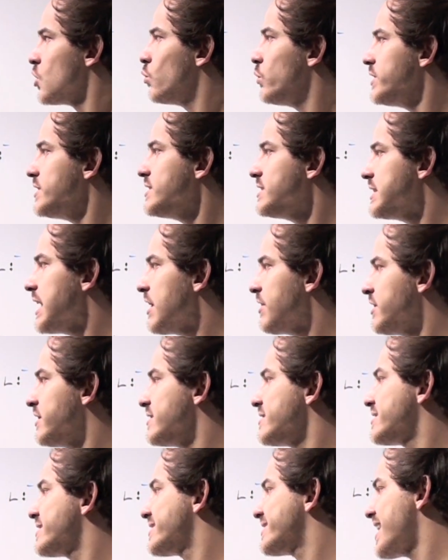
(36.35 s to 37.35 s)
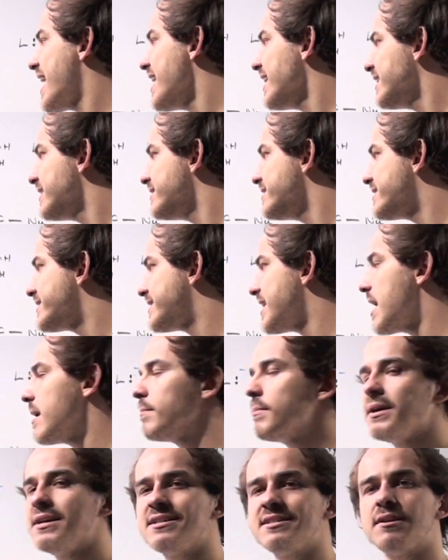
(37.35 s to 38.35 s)
we said that the second
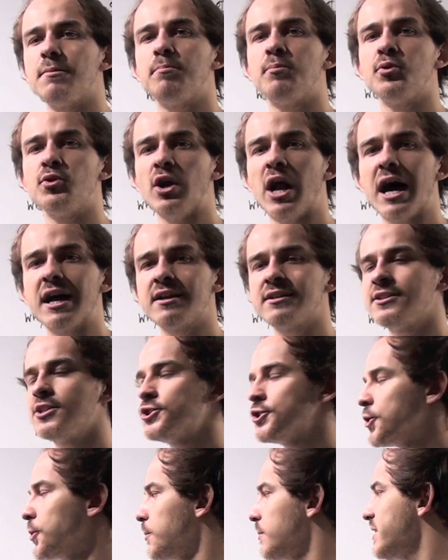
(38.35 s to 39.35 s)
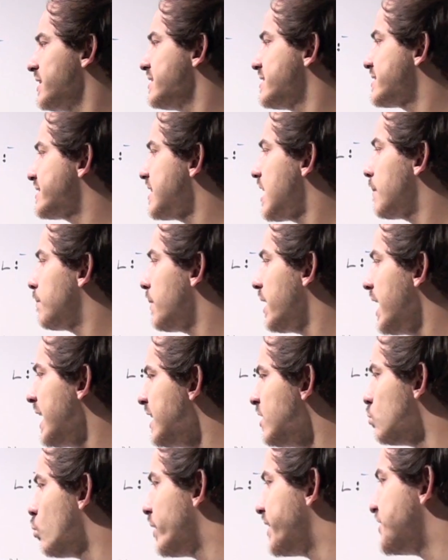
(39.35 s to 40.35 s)
step is the product determining step
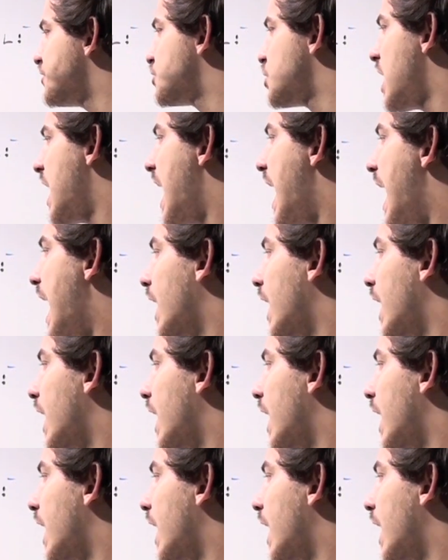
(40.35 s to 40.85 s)
in which